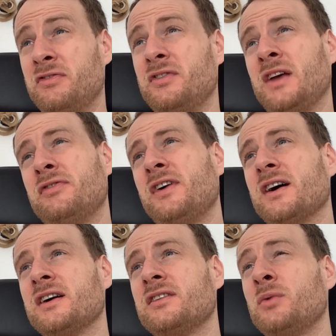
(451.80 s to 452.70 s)
In
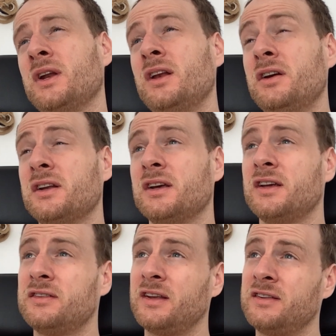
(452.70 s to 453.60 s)
fact, when I look at it,
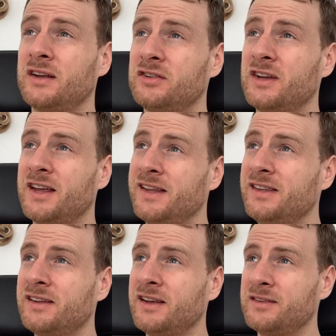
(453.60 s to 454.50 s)
it's actually
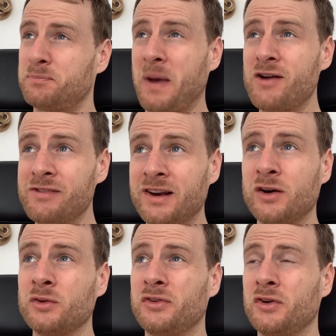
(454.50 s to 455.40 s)
it's
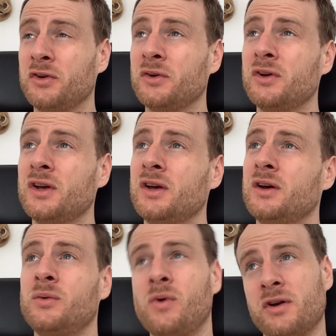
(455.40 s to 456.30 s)
parallel to
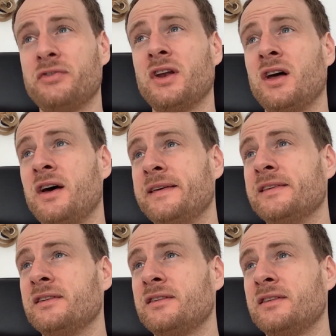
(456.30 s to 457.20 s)
one of the
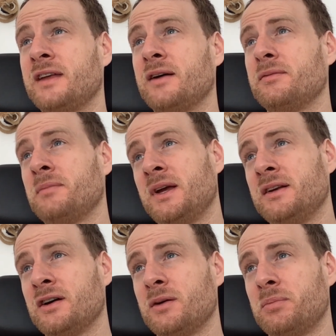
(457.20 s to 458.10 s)
lines that
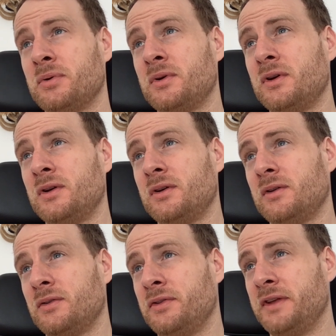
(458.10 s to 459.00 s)
made up
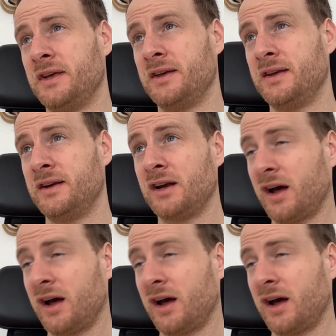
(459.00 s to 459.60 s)
the